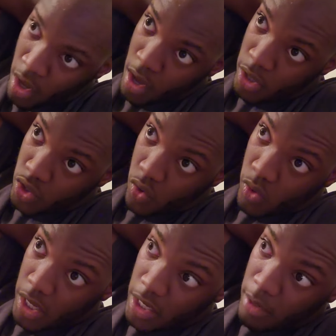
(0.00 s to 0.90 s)
So what
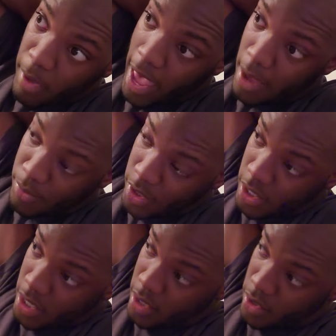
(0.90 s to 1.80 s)
ended up happening
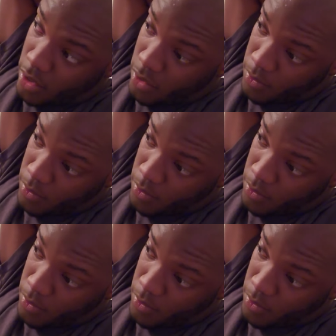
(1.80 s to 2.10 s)
is